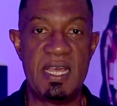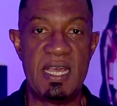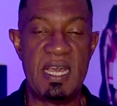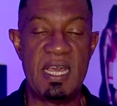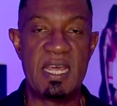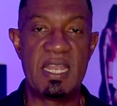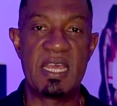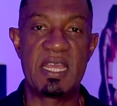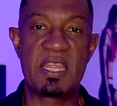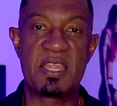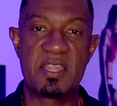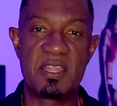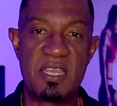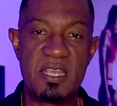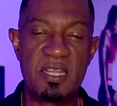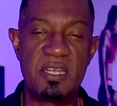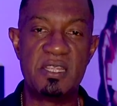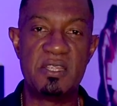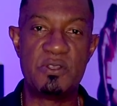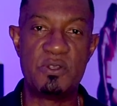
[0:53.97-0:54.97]
and I
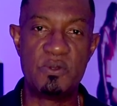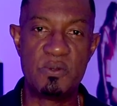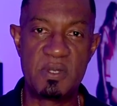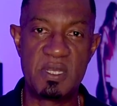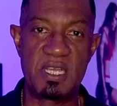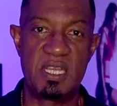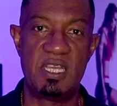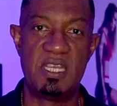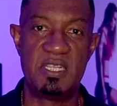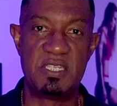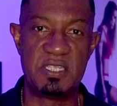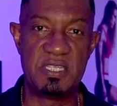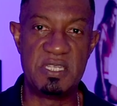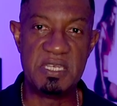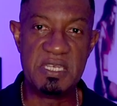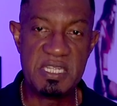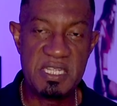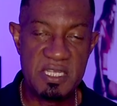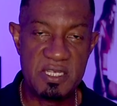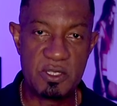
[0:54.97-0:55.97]
think that you guys
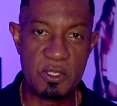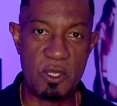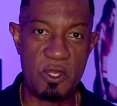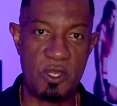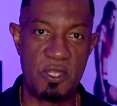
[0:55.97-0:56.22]
need to